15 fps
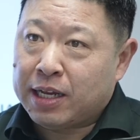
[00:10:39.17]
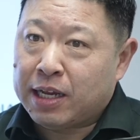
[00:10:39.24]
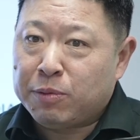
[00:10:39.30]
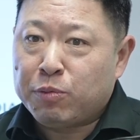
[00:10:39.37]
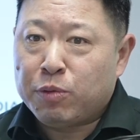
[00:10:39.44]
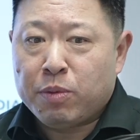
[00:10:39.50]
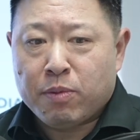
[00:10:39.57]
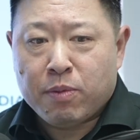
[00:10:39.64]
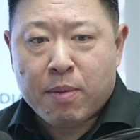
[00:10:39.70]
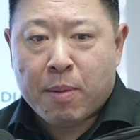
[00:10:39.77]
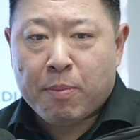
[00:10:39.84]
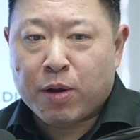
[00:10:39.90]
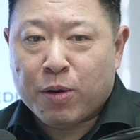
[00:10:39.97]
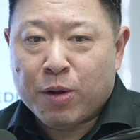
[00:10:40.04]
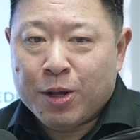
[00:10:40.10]
And we
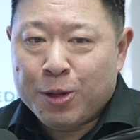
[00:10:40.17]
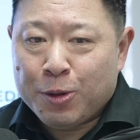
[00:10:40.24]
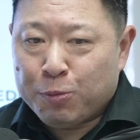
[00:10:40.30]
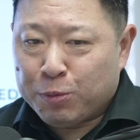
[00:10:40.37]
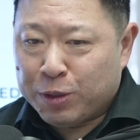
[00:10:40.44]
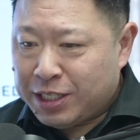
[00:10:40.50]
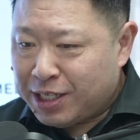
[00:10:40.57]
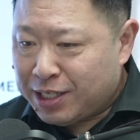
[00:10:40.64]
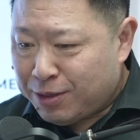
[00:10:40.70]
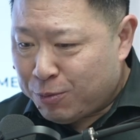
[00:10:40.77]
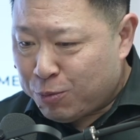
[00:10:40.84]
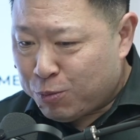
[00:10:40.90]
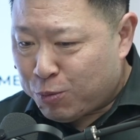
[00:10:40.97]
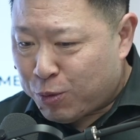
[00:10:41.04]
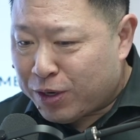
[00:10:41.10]
remember we did,
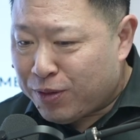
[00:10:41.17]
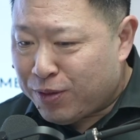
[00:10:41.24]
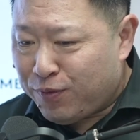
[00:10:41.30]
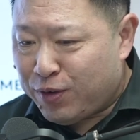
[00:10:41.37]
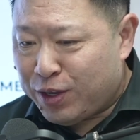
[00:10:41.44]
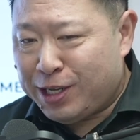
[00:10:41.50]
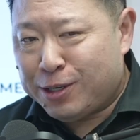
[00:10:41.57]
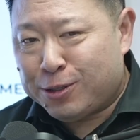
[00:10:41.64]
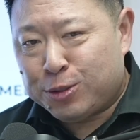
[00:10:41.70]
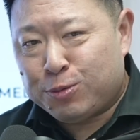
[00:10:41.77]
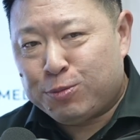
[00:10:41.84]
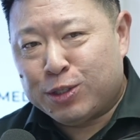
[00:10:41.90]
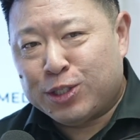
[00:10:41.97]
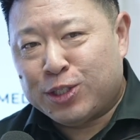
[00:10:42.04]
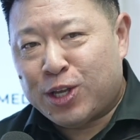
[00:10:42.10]
one of the
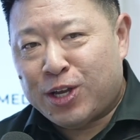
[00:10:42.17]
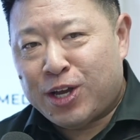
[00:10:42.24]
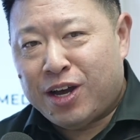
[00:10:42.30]
videos was